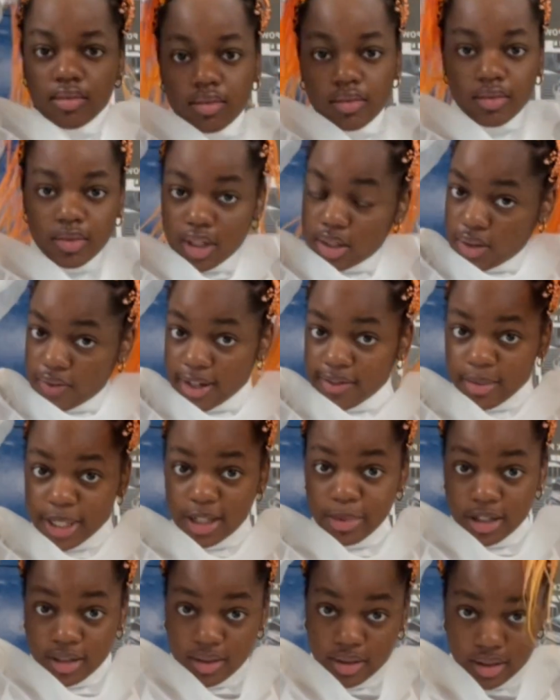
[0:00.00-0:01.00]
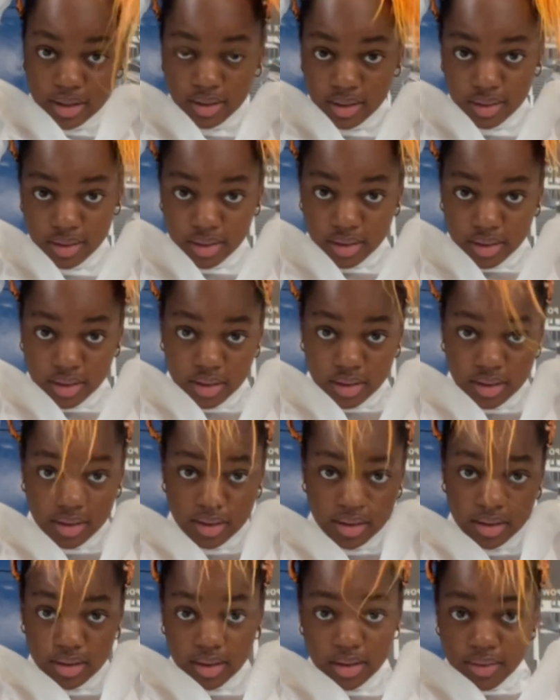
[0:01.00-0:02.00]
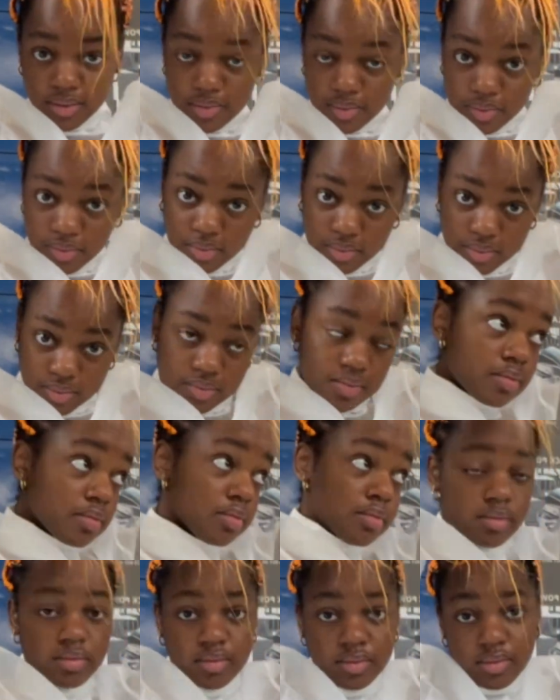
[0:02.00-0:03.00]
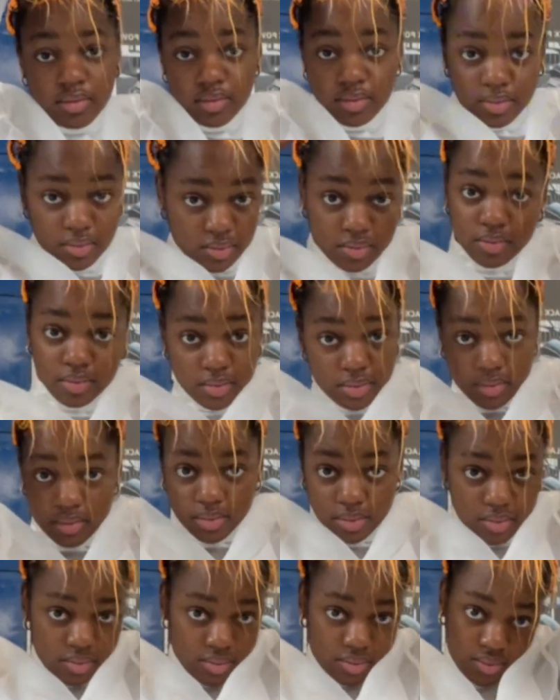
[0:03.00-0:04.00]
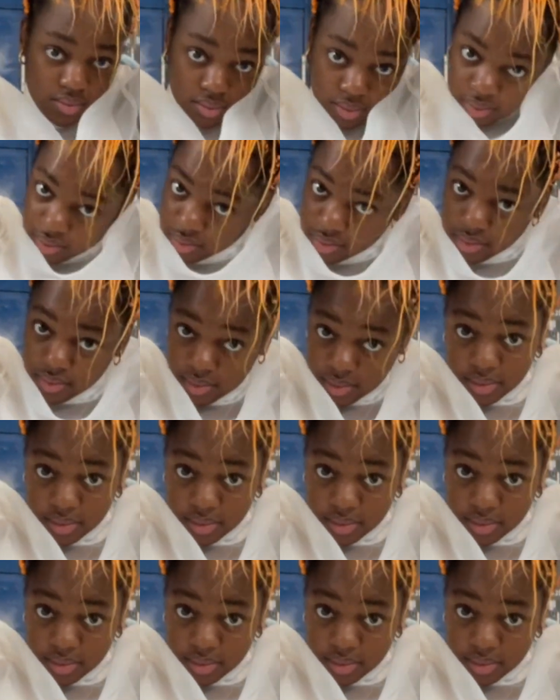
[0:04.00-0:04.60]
fashion has been the thing that's really given me a sense of constancy in what I pour